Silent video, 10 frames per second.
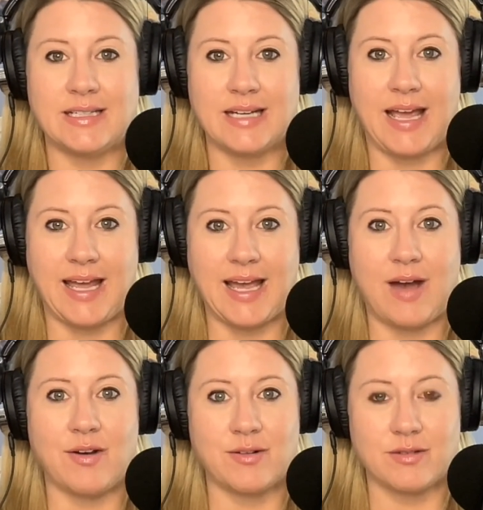hang
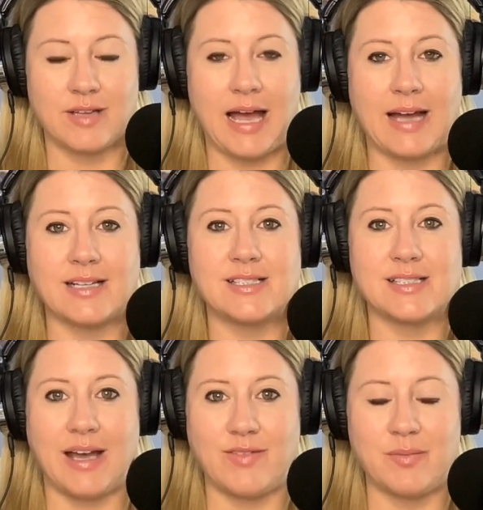out and relax,
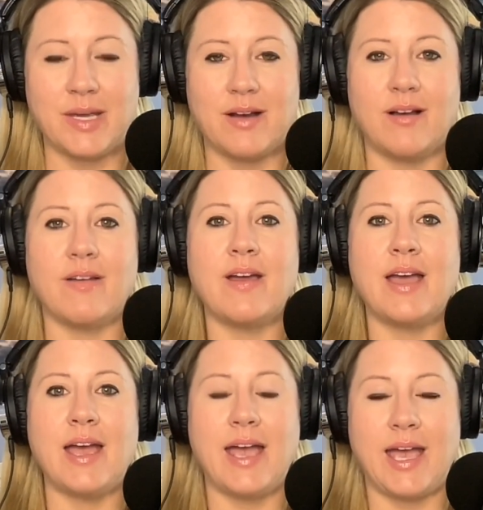have a meal,
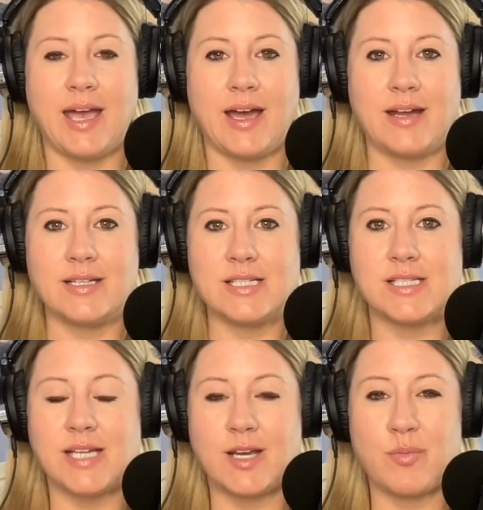and
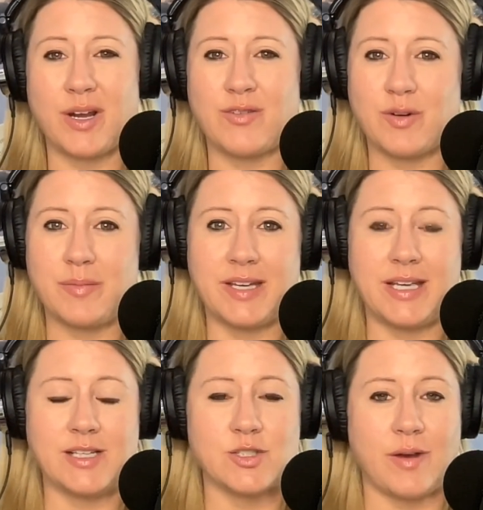take a break from the
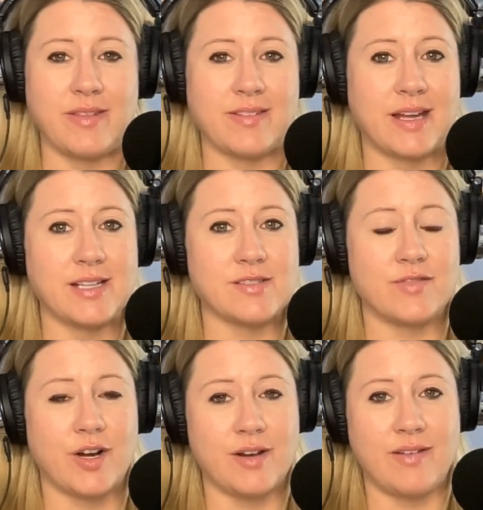heat. So I think that is
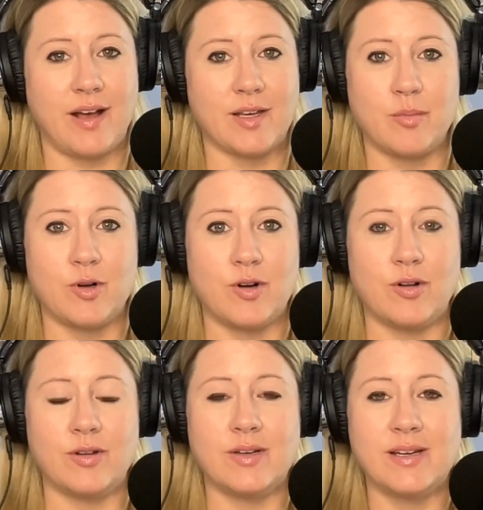very
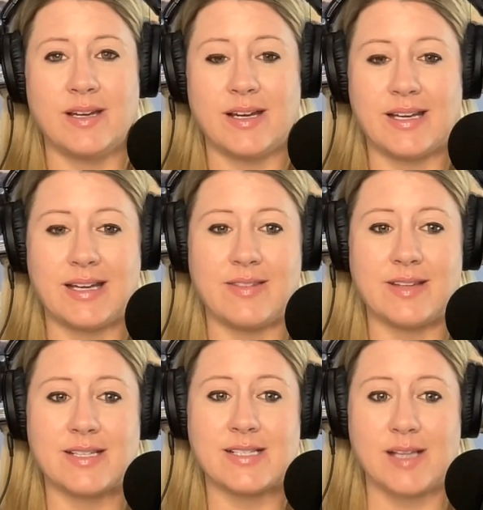valuable in
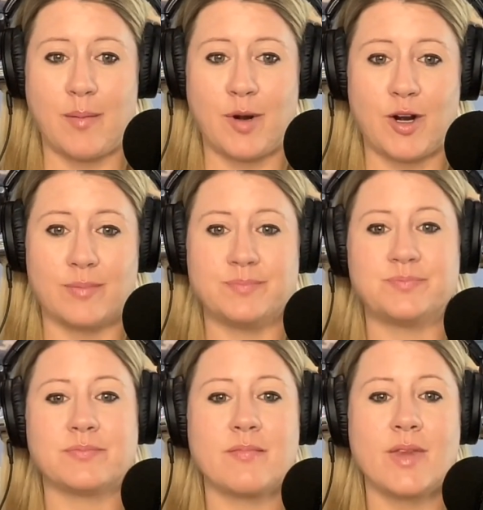the summer.
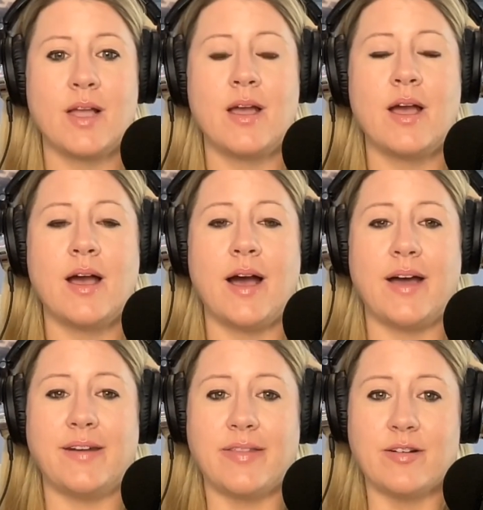
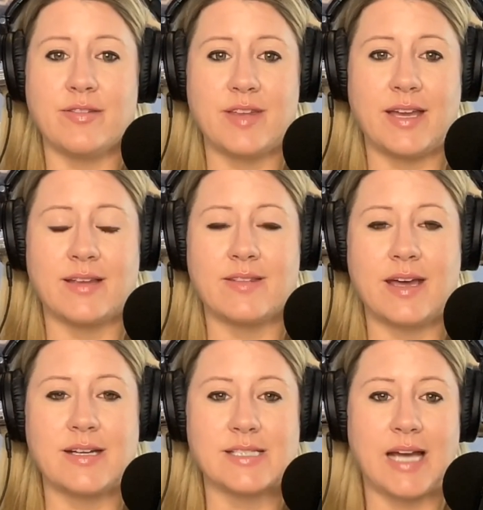Another thing
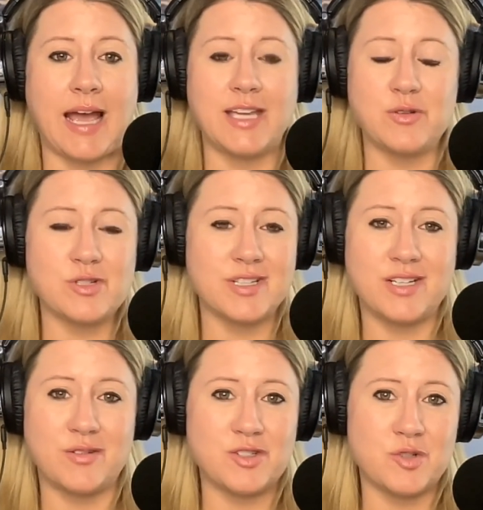that I usually
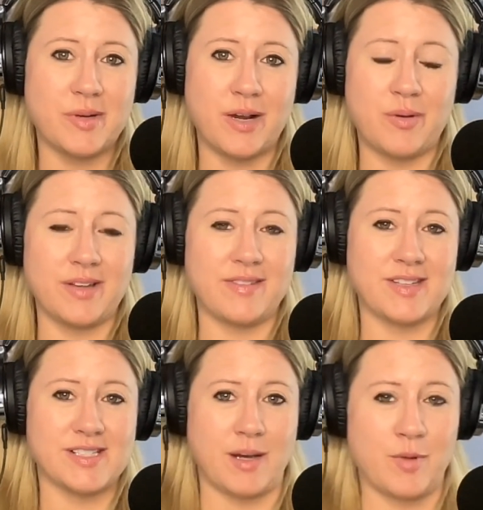don't do, but I will in the
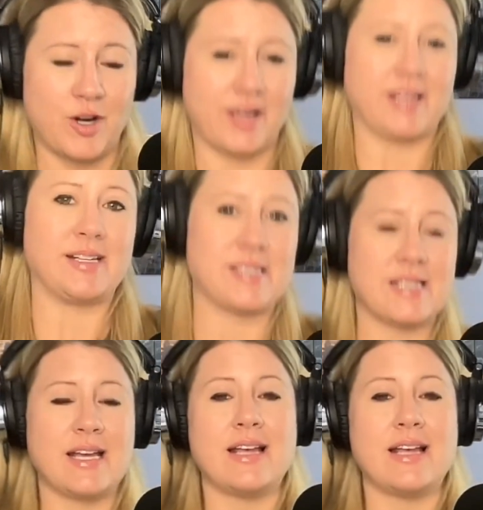summer, is